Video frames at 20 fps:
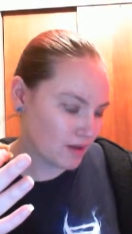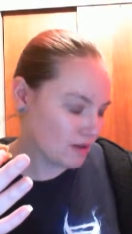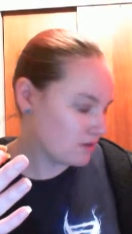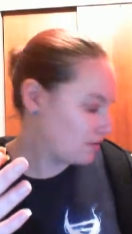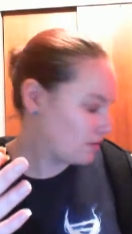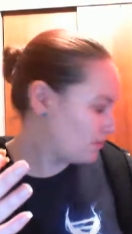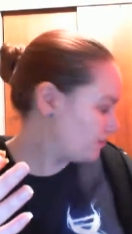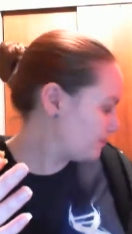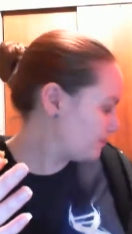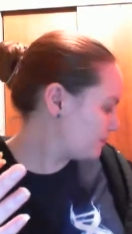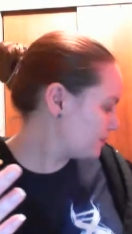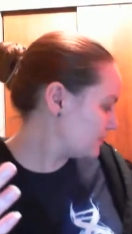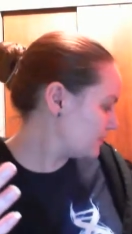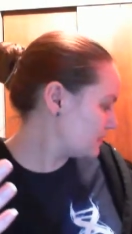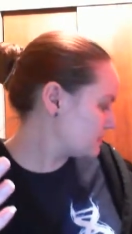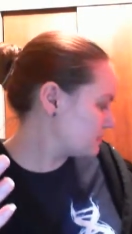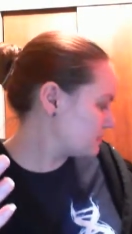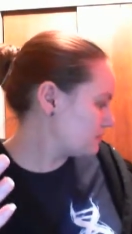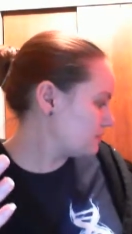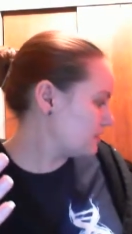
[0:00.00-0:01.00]
No,
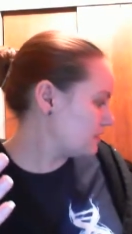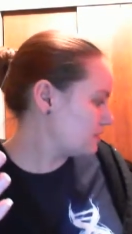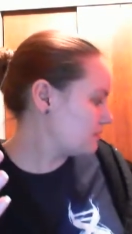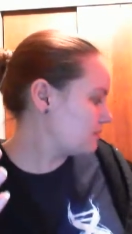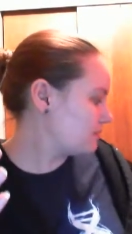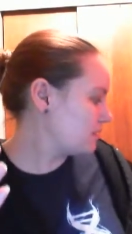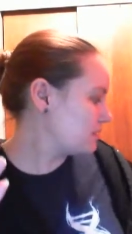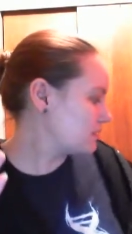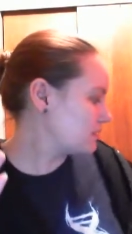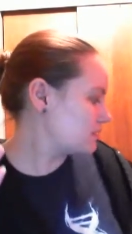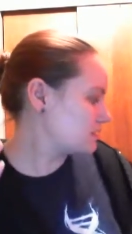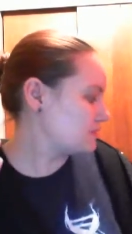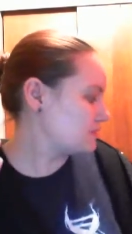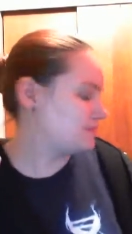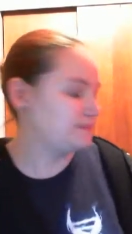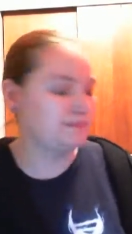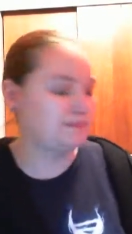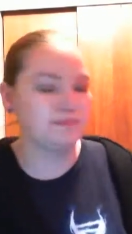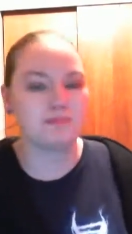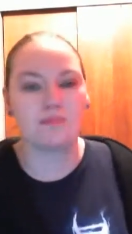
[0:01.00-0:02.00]
that's from the other box.
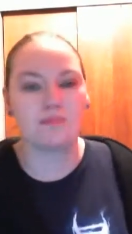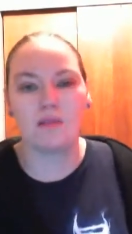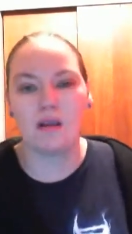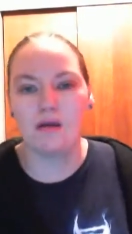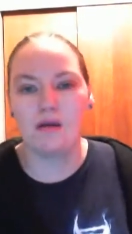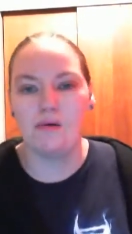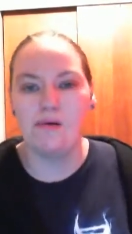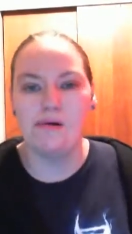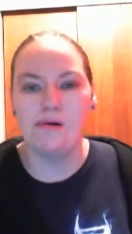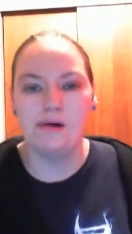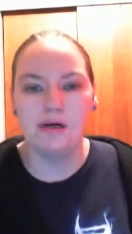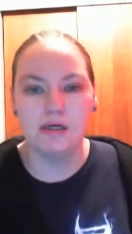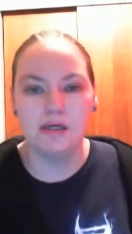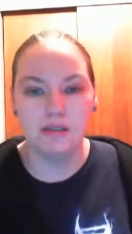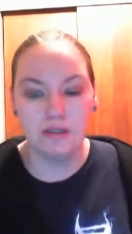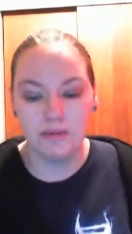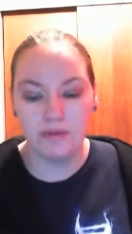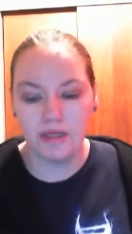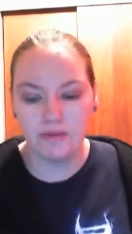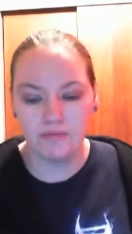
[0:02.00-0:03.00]
I
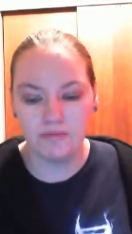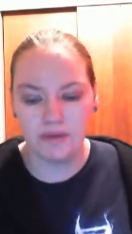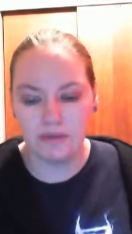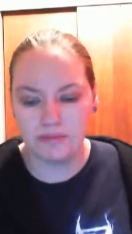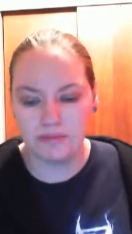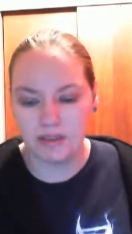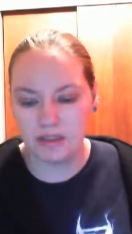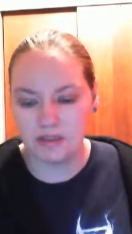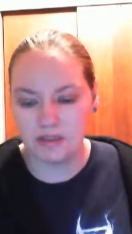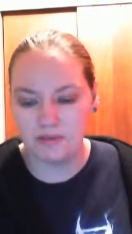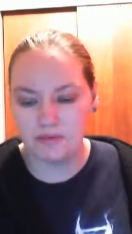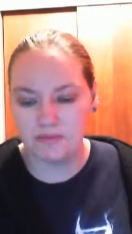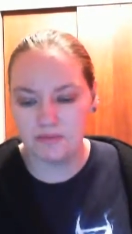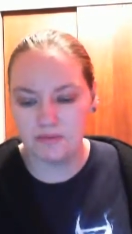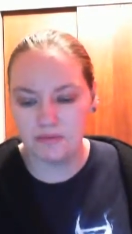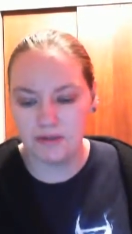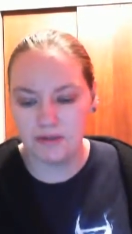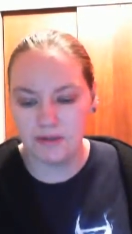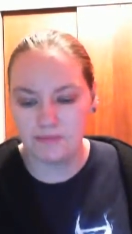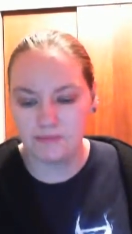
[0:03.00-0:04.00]
know we had flapjacks
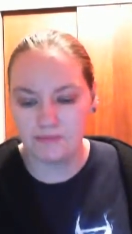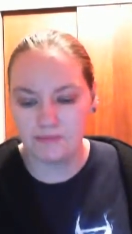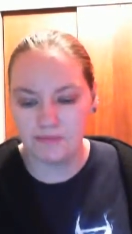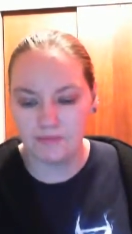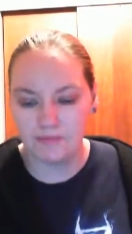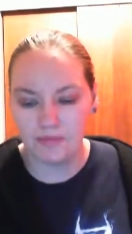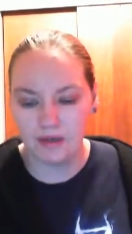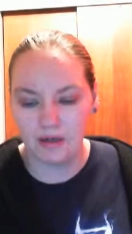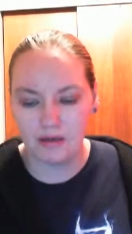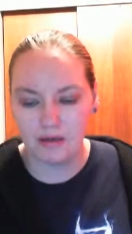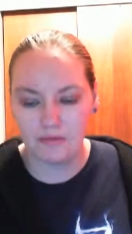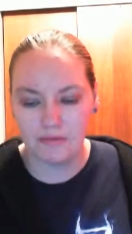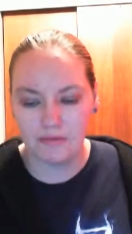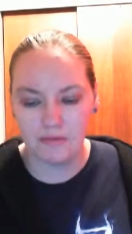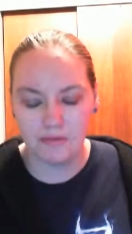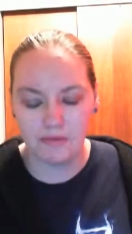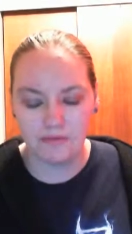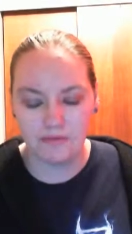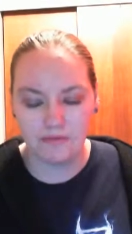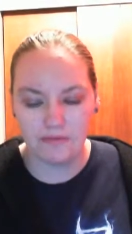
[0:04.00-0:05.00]
before. I don't
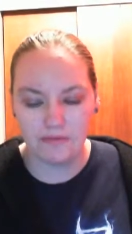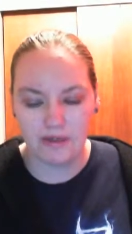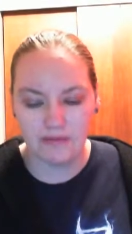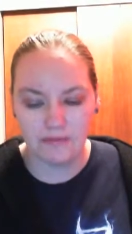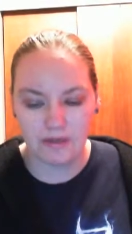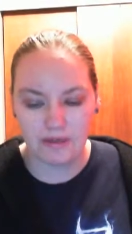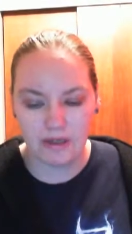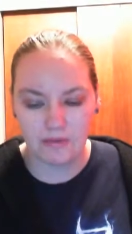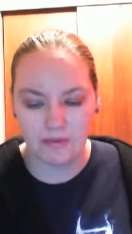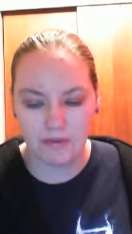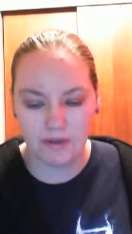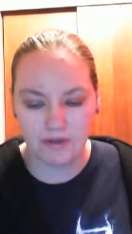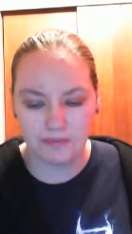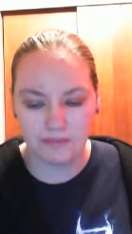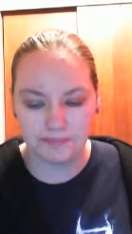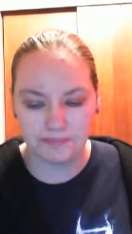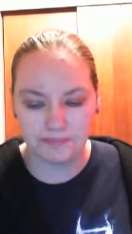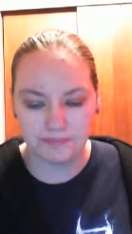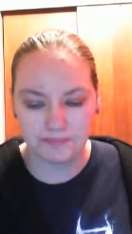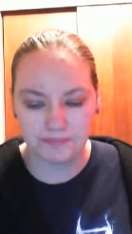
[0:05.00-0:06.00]
remember what flavor they
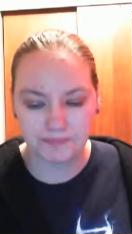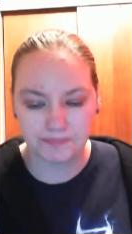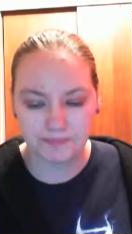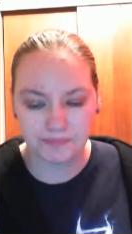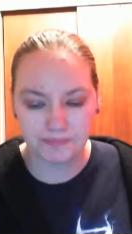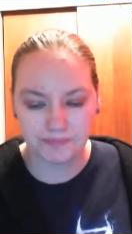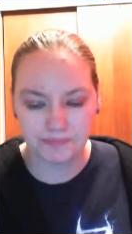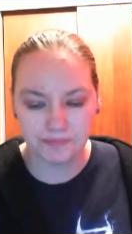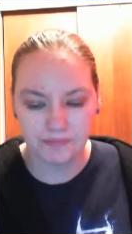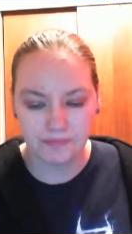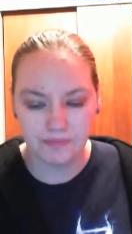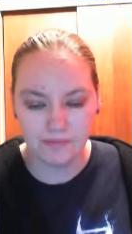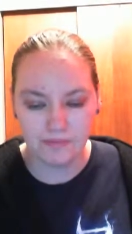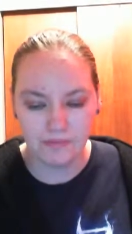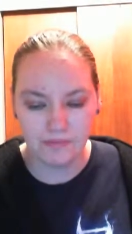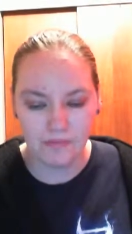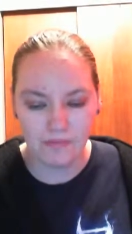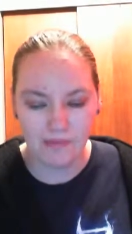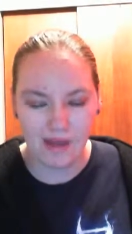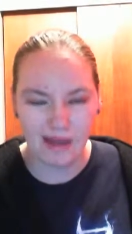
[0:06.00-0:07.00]
were.
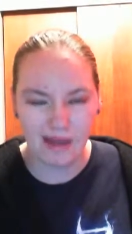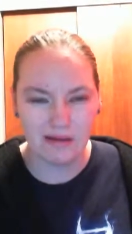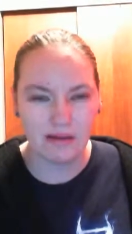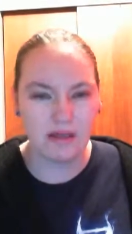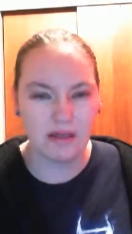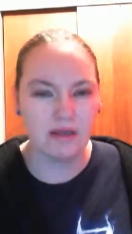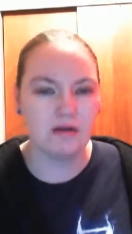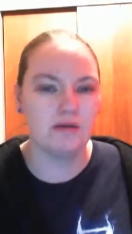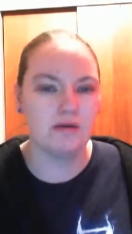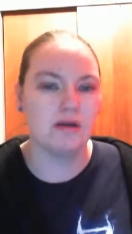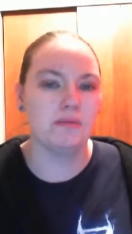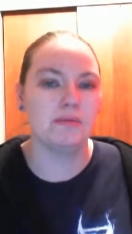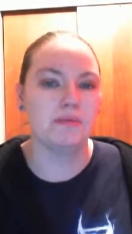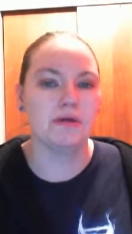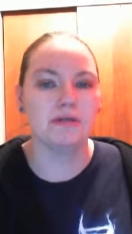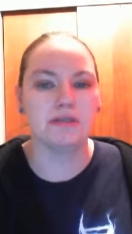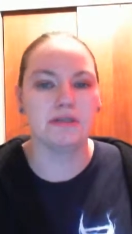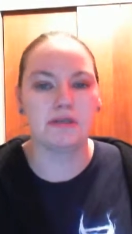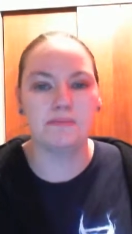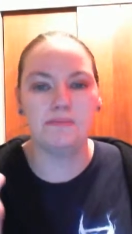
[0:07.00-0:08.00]
I think I had
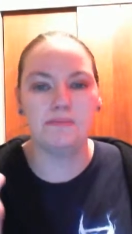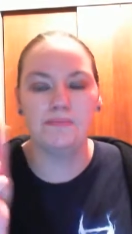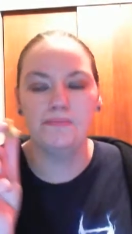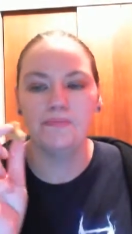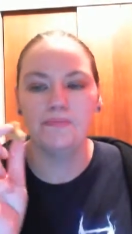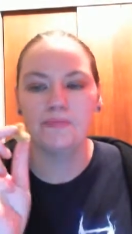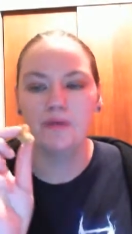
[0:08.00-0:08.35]
cranberries in them.